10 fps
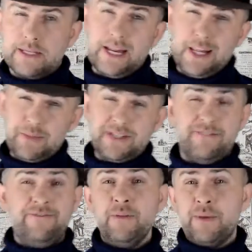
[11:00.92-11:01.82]
it a little bit
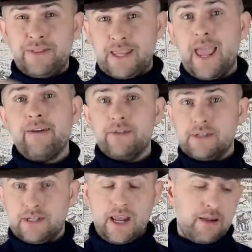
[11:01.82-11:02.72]
different, but they have the
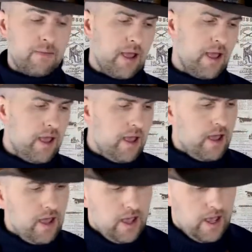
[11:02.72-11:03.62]
same
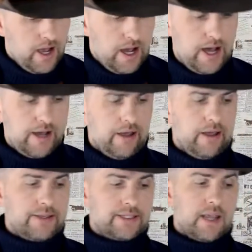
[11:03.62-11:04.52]

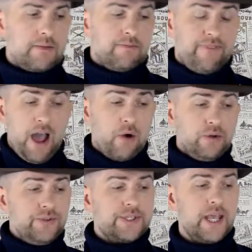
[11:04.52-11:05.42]

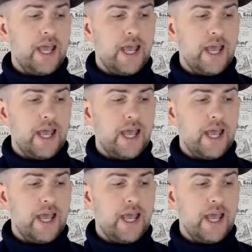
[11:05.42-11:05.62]
vowels.